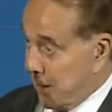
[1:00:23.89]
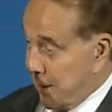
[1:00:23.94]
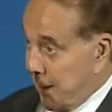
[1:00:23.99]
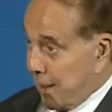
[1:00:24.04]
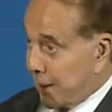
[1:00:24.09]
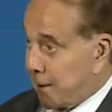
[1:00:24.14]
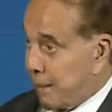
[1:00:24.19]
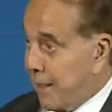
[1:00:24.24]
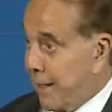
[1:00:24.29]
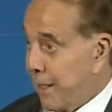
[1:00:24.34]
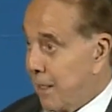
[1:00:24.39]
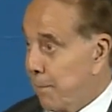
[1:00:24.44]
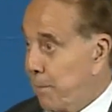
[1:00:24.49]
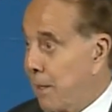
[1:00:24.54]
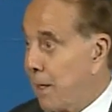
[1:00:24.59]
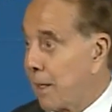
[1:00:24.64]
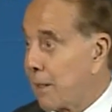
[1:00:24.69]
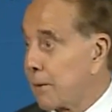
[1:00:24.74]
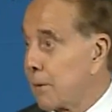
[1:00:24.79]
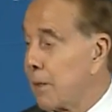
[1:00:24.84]
that guy in the
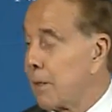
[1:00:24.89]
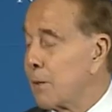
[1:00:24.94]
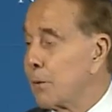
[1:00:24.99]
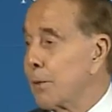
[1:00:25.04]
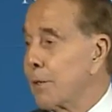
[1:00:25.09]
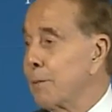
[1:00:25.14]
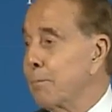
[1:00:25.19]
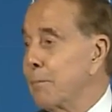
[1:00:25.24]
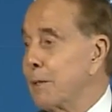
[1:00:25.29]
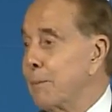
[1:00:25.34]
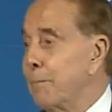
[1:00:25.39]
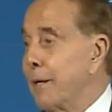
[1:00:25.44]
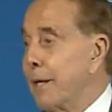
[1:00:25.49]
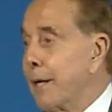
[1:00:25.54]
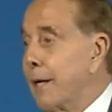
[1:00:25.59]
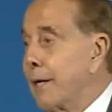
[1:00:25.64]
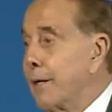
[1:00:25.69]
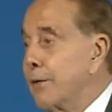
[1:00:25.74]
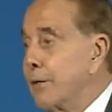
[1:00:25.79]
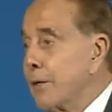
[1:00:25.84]
back row wouldn't be
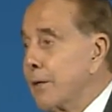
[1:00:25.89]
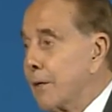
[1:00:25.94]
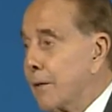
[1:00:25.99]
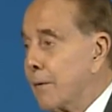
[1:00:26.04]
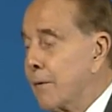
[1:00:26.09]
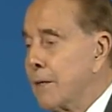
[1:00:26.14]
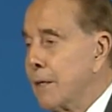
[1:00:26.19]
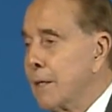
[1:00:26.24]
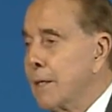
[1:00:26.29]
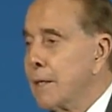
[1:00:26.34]
bad, you know.